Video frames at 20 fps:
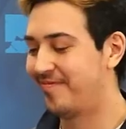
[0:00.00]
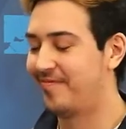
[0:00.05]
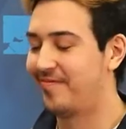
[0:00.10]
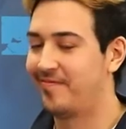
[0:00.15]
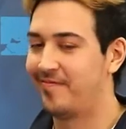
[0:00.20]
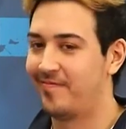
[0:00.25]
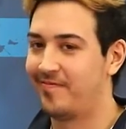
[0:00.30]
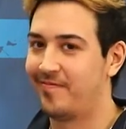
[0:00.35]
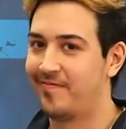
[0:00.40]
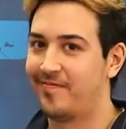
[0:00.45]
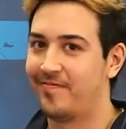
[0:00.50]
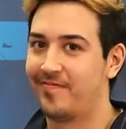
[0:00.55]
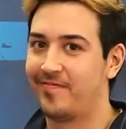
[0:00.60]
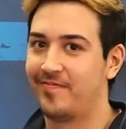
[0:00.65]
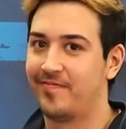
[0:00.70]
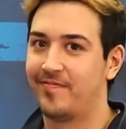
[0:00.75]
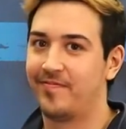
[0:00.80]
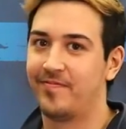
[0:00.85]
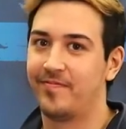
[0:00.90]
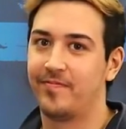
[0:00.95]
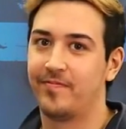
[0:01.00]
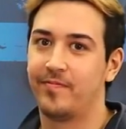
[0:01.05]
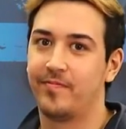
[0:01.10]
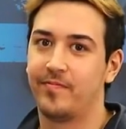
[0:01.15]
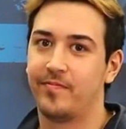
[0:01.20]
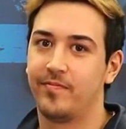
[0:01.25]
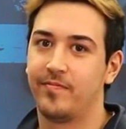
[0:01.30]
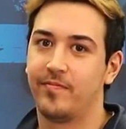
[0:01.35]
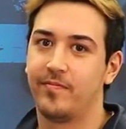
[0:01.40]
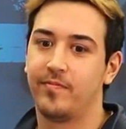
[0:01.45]

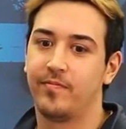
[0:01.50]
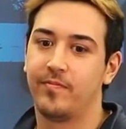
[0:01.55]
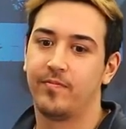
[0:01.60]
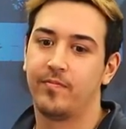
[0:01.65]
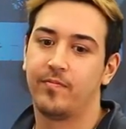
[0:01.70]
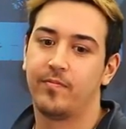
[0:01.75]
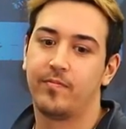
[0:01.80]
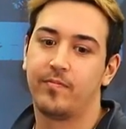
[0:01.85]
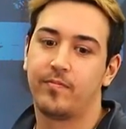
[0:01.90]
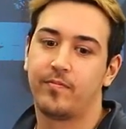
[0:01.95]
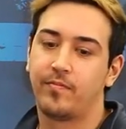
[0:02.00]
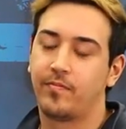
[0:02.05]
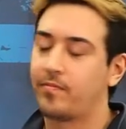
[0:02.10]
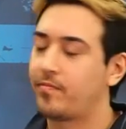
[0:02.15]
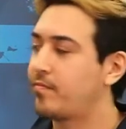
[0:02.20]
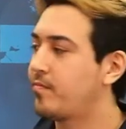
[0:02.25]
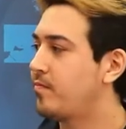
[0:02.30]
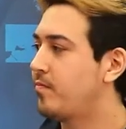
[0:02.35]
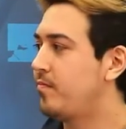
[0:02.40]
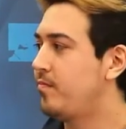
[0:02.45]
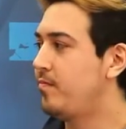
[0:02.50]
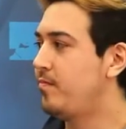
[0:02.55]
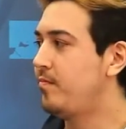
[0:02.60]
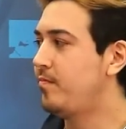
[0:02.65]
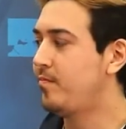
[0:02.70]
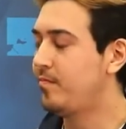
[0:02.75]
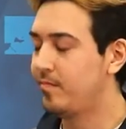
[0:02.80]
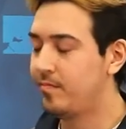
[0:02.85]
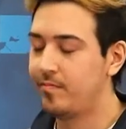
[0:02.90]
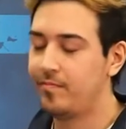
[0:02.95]

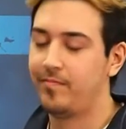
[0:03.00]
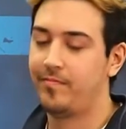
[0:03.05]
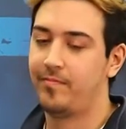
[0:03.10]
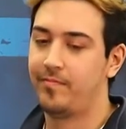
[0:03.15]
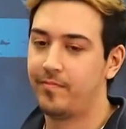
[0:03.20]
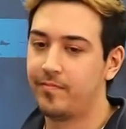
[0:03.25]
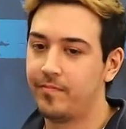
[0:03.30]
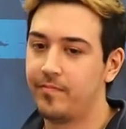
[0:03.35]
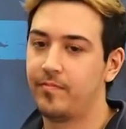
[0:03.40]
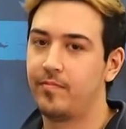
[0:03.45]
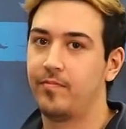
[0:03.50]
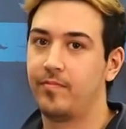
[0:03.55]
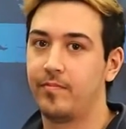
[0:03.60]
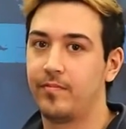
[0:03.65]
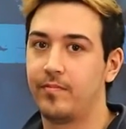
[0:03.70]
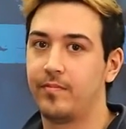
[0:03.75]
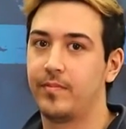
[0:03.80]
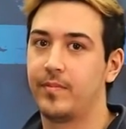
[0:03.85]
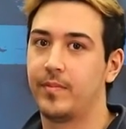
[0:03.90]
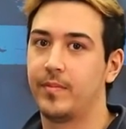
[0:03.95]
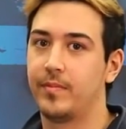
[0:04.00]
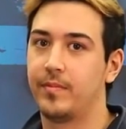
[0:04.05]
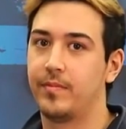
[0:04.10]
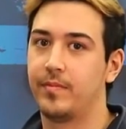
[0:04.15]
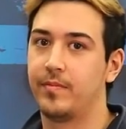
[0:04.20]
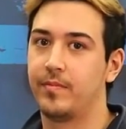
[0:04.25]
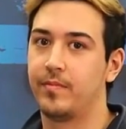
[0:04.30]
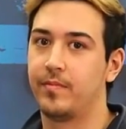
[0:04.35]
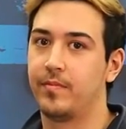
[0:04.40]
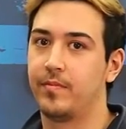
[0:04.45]

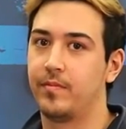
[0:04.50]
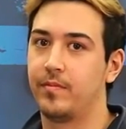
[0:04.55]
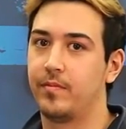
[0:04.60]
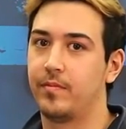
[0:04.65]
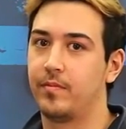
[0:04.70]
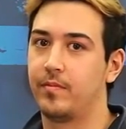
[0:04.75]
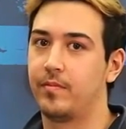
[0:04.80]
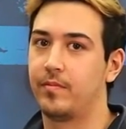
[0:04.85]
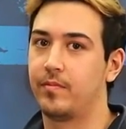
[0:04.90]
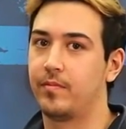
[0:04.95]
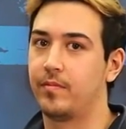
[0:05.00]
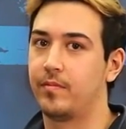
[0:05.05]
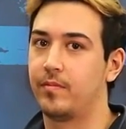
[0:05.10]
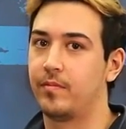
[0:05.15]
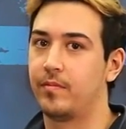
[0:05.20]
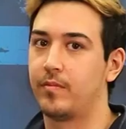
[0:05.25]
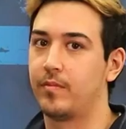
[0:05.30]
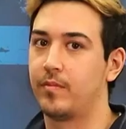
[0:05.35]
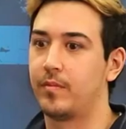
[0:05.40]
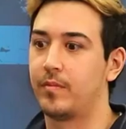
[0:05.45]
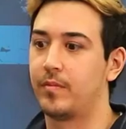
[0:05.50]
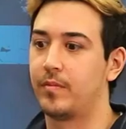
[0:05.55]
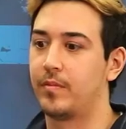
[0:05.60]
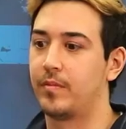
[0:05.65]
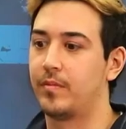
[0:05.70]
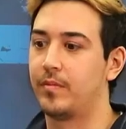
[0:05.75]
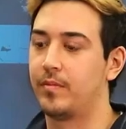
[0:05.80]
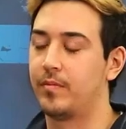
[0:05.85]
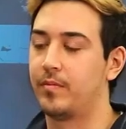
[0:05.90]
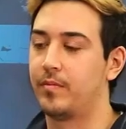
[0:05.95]

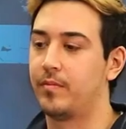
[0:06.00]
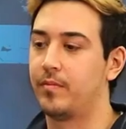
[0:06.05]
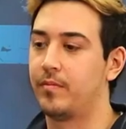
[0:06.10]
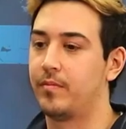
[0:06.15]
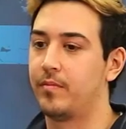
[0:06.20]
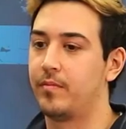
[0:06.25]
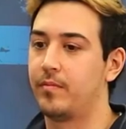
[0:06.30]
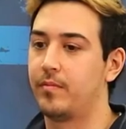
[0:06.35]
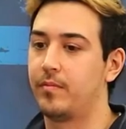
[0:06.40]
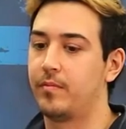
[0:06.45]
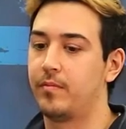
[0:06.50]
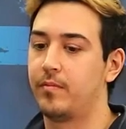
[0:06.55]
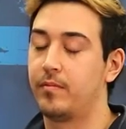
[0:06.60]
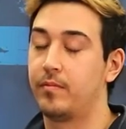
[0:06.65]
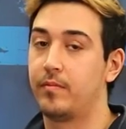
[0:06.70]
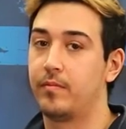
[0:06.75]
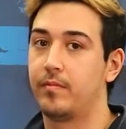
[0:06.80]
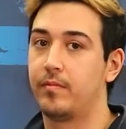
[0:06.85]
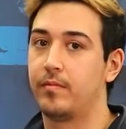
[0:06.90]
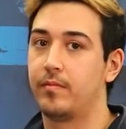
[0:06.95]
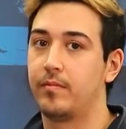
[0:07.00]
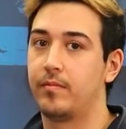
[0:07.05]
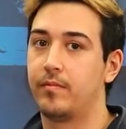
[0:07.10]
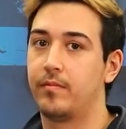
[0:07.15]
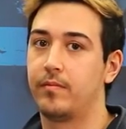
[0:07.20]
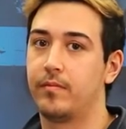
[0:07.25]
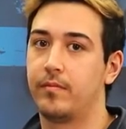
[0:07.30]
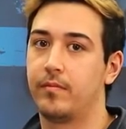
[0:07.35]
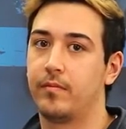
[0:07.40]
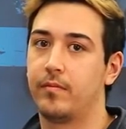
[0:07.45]

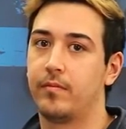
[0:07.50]
The person shown says nothing.